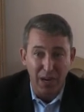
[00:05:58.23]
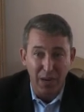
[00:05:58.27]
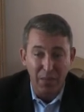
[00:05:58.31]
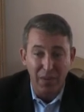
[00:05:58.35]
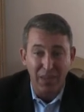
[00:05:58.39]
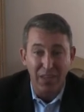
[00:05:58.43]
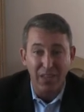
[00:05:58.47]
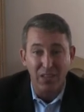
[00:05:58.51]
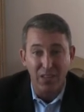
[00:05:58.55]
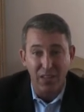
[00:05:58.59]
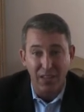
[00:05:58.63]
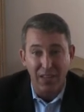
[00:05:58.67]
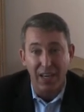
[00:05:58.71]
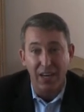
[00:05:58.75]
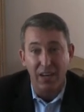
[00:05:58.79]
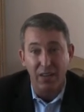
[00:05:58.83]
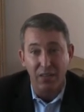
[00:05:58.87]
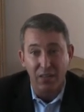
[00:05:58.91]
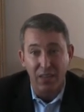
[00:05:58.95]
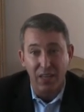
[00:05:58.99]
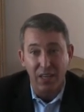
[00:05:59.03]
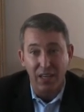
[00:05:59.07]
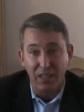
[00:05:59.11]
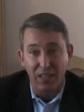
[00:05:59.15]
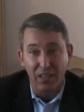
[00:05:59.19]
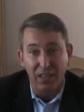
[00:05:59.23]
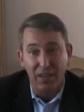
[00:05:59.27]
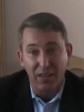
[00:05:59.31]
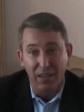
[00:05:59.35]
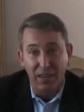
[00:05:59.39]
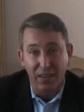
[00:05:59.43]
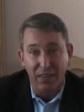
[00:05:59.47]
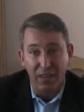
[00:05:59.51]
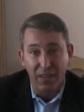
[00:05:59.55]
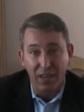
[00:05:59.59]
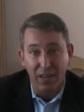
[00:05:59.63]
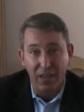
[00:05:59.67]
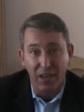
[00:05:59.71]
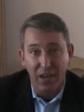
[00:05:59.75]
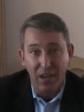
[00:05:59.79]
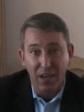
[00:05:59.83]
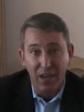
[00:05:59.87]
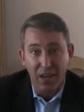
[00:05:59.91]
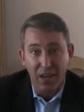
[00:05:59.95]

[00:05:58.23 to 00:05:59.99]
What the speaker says: I mean, these are the kind of things that I think